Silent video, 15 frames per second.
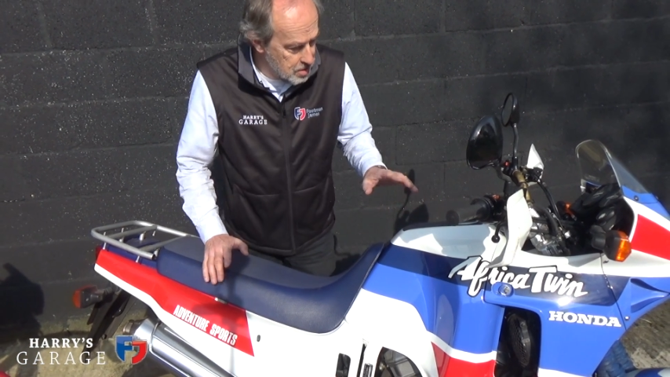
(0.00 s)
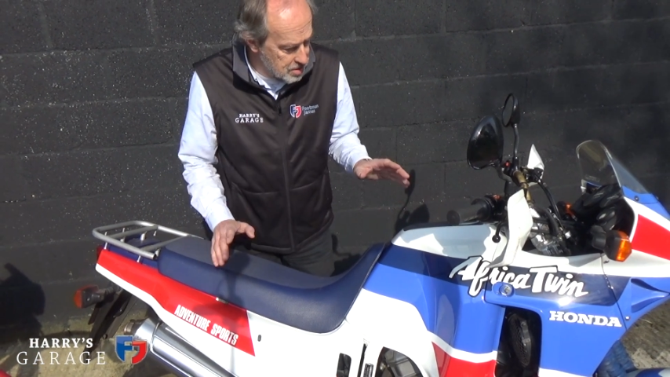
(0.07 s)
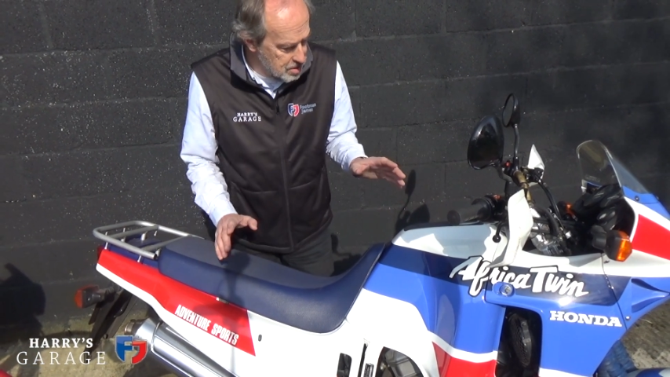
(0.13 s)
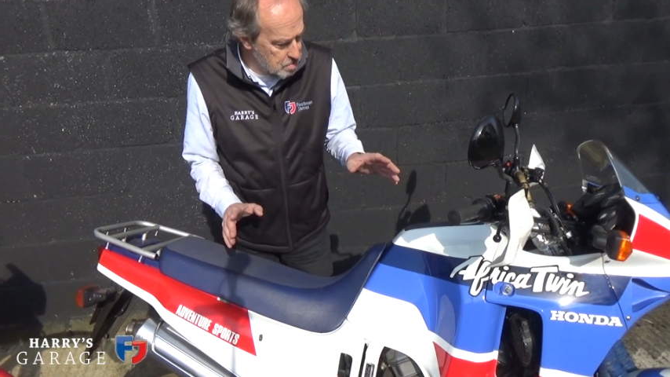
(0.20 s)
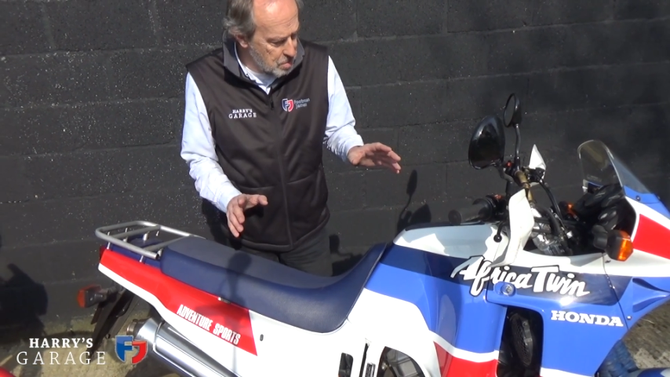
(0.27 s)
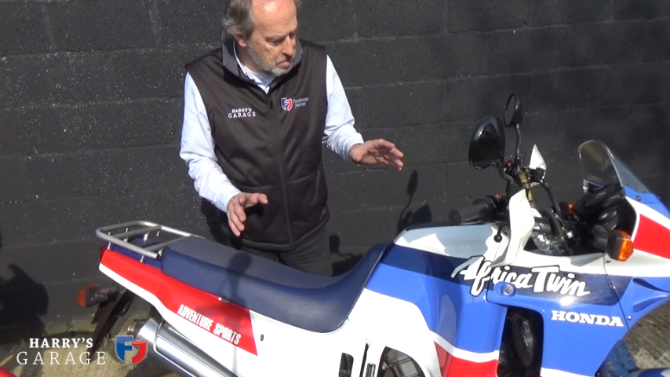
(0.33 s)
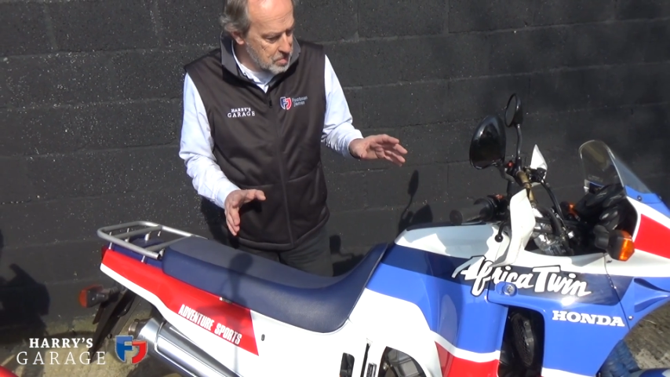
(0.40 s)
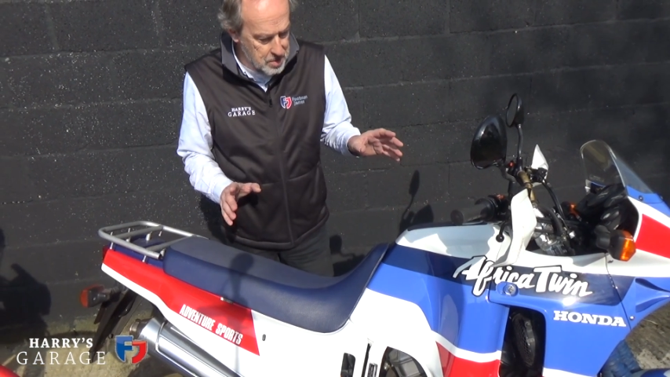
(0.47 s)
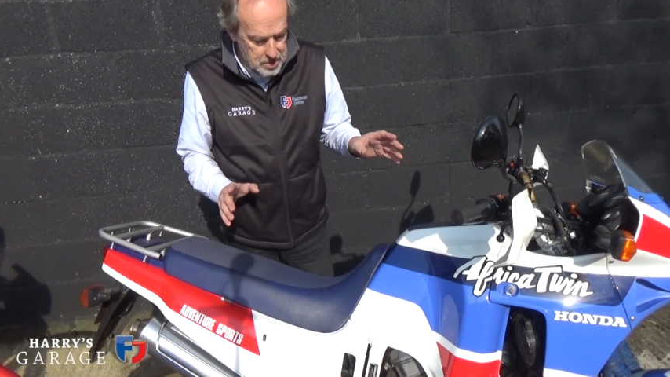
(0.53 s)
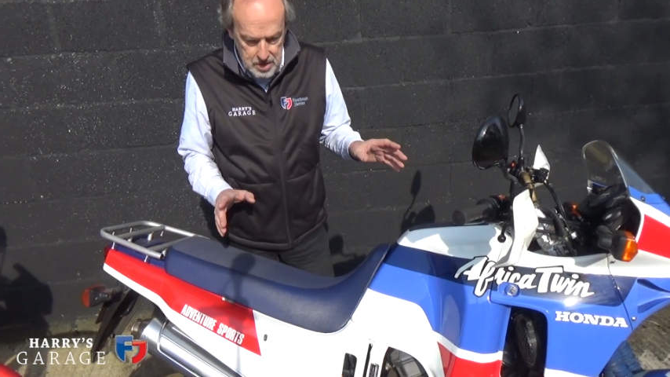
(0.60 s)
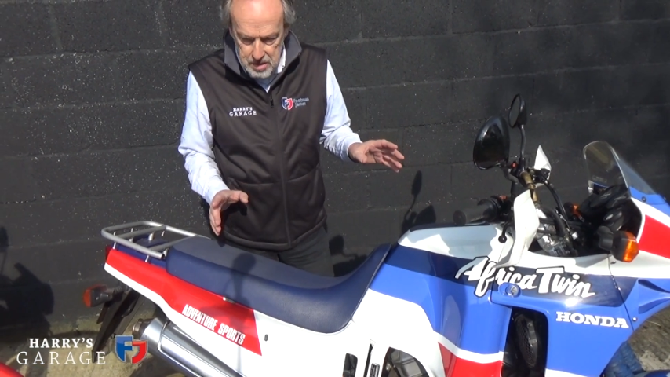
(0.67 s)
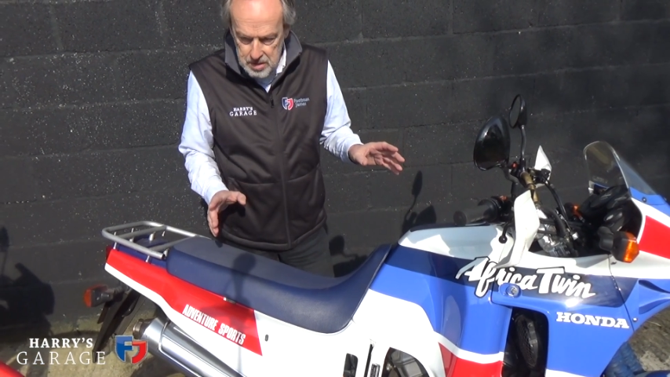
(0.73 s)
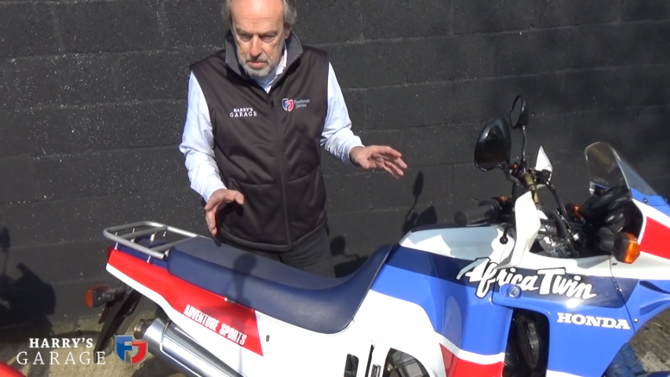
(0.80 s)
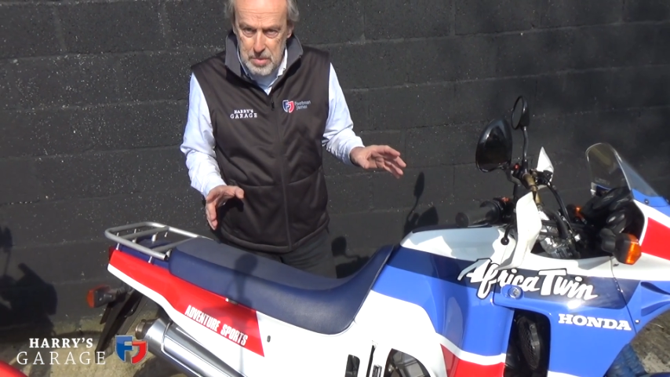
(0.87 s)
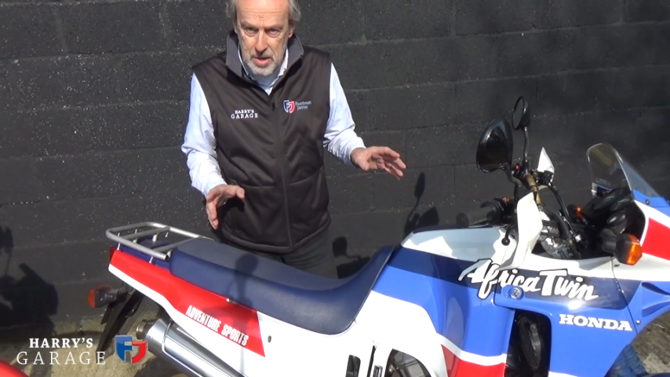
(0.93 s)
this is probably the
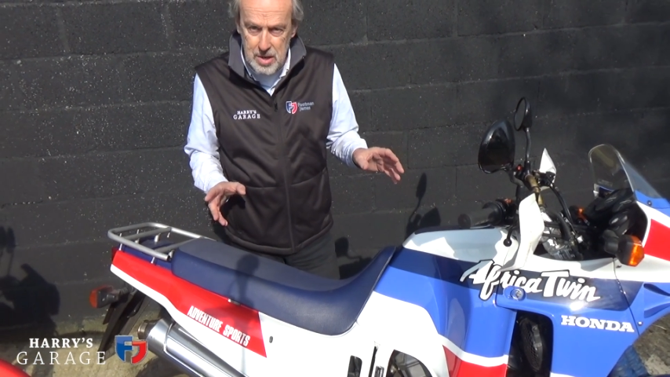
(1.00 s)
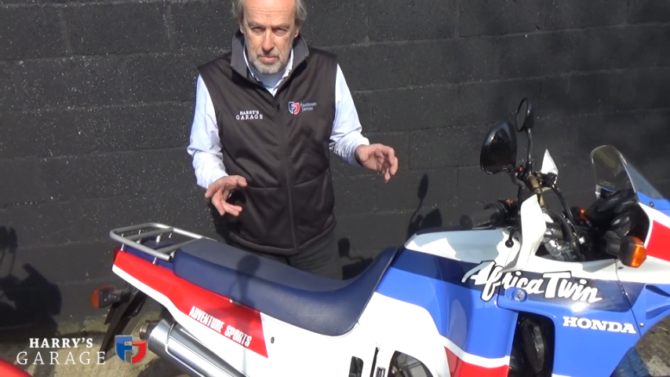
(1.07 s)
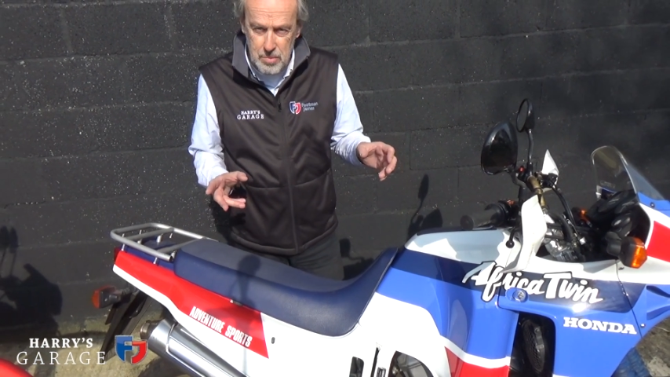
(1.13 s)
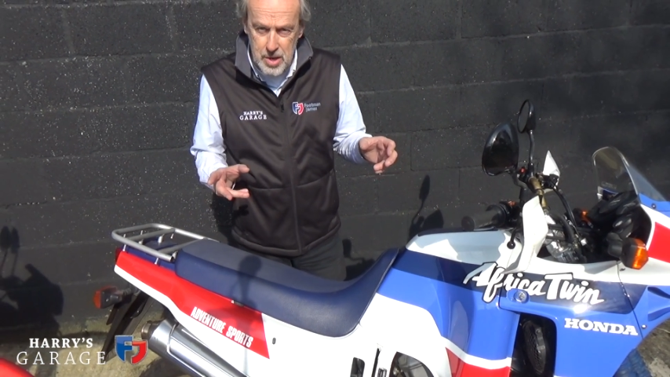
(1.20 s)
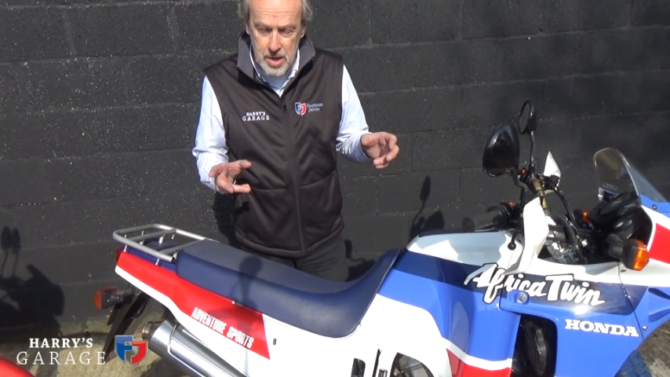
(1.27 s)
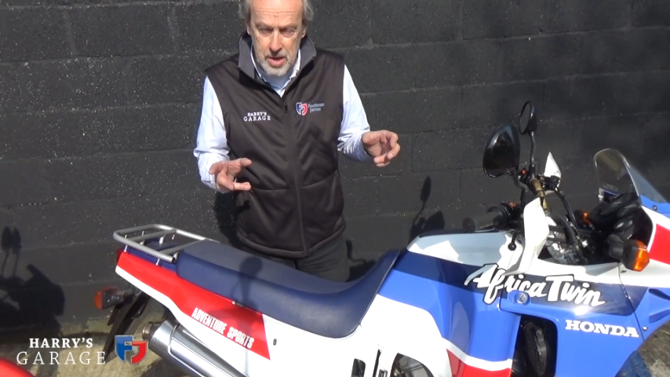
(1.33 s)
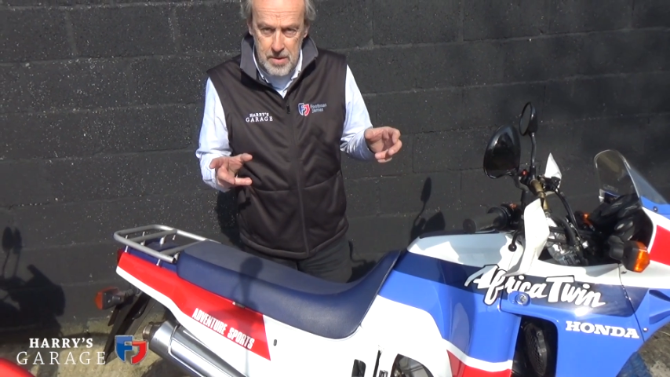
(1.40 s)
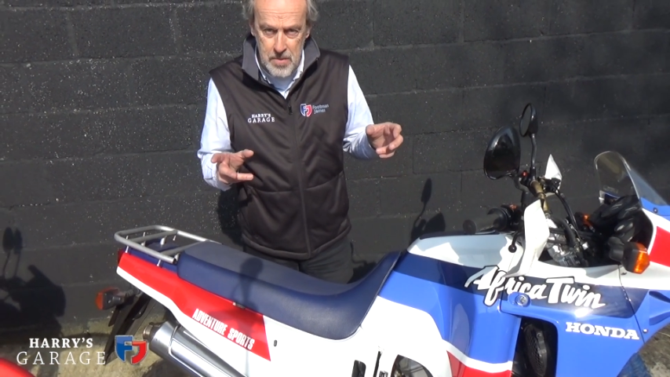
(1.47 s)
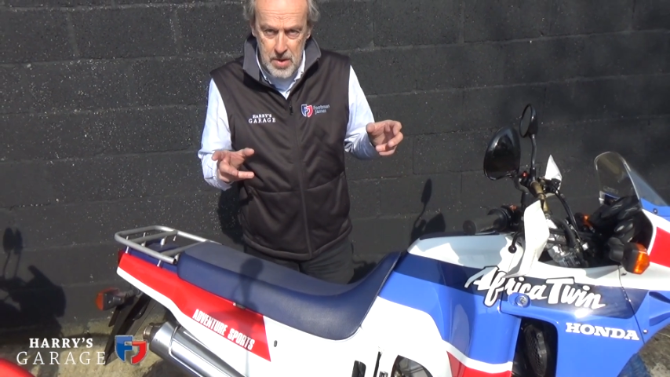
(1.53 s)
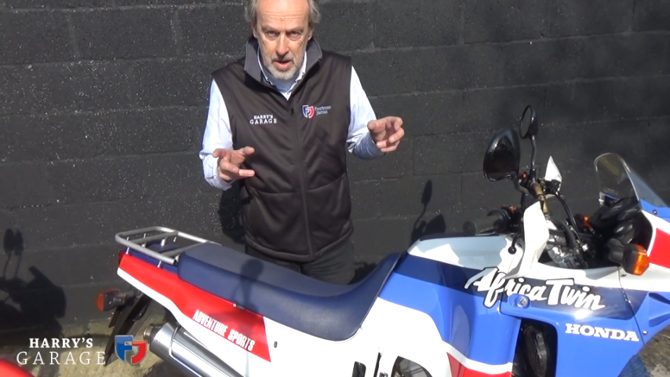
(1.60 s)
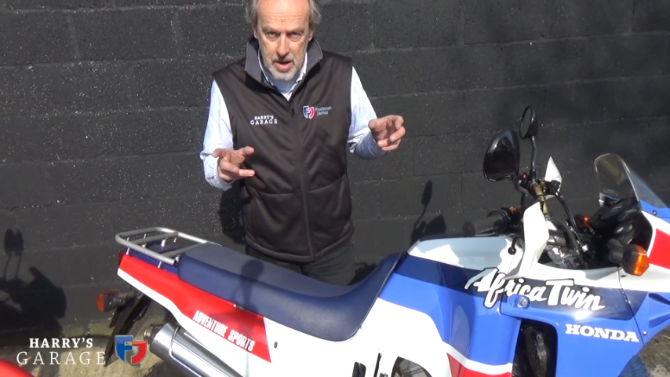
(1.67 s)
last bike where